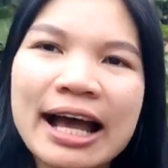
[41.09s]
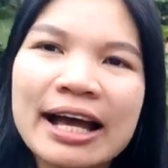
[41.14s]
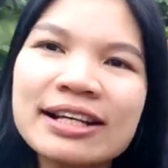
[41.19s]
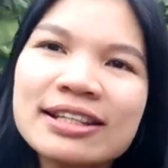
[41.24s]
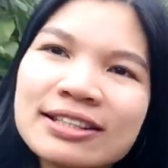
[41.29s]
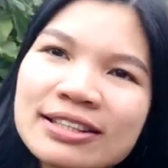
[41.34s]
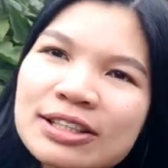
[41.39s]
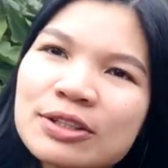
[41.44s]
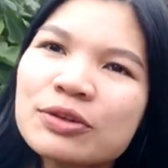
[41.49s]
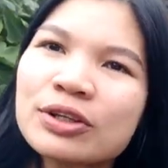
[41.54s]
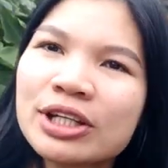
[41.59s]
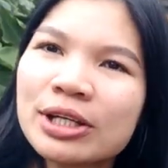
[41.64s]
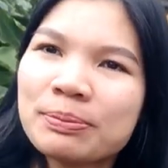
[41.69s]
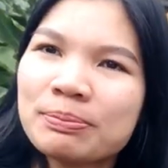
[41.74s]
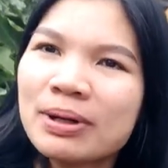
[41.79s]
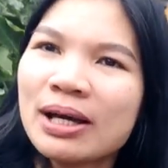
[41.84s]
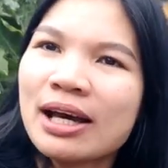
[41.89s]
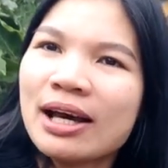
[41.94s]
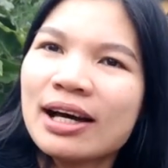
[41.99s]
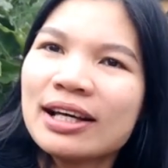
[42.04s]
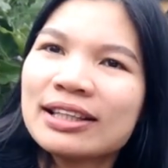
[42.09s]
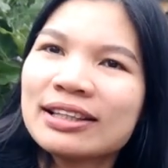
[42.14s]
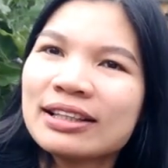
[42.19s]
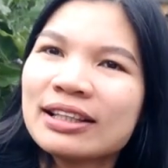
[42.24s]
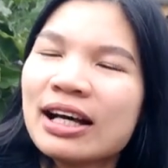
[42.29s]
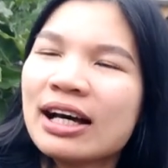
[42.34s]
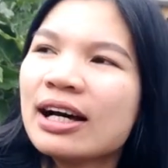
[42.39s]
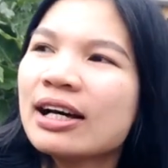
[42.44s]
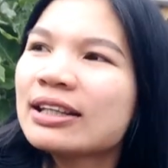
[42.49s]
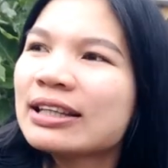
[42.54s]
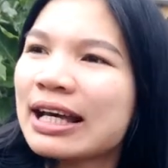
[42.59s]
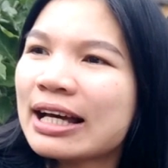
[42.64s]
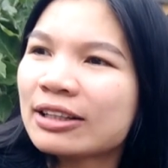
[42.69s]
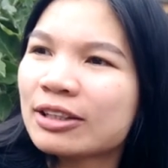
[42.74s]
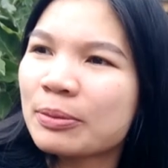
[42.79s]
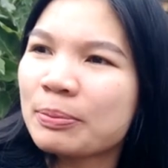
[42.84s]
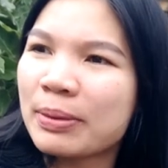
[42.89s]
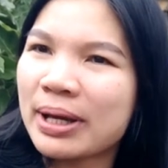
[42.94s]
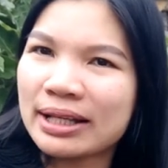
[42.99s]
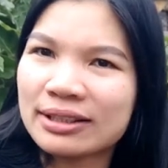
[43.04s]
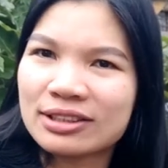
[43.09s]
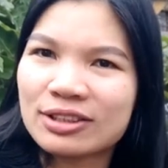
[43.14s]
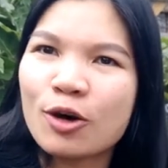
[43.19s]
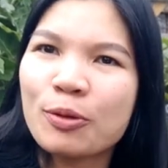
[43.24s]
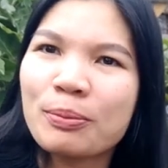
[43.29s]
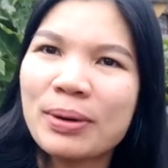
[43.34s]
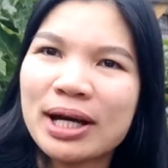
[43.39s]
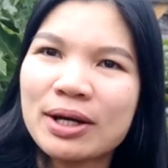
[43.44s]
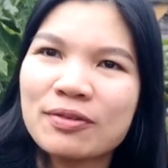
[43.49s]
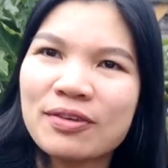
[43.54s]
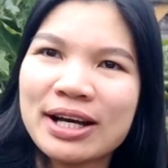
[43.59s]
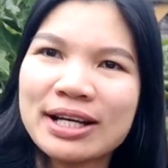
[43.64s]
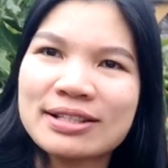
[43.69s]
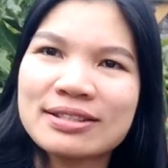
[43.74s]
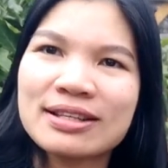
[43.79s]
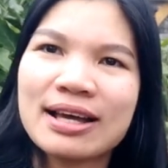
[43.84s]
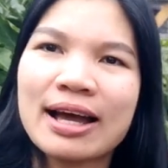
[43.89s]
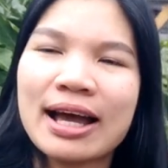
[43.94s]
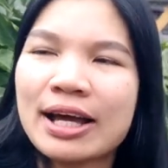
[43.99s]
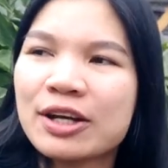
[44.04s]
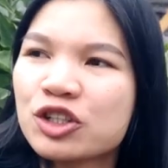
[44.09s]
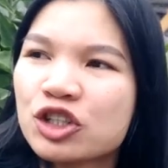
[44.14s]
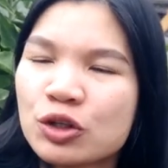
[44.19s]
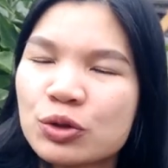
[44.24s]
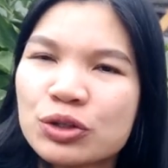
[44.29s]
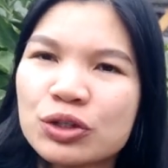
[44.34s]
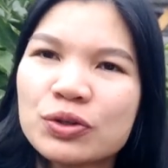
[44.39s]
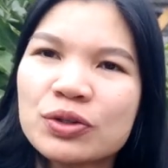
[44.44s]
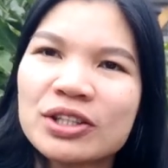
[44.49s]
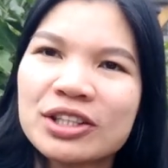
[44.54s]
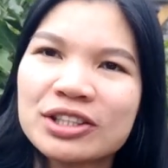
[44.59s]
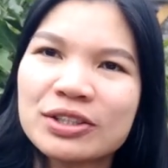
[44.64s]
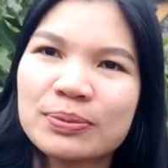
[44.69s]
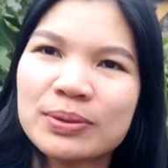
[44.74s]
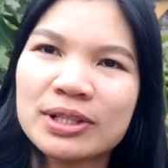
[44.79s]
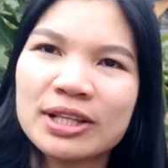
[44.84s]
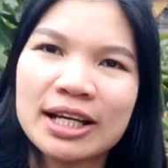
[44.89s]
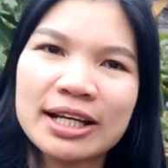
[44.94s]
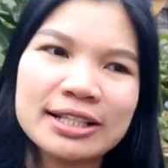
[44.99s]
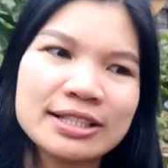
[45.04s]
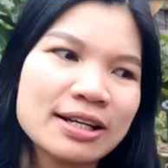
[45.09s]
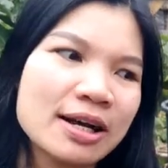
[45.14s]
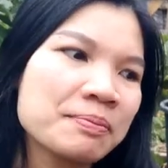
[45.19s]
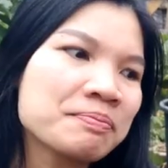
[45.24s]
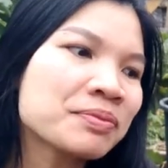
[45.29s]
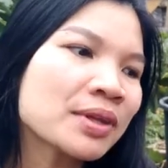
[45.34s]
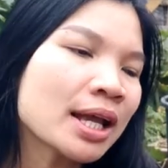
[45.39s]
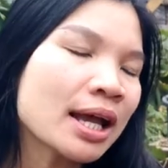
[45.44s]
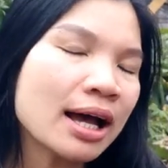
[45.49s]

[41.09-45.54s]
I still keep another bed on my right side. I show you a little bit later.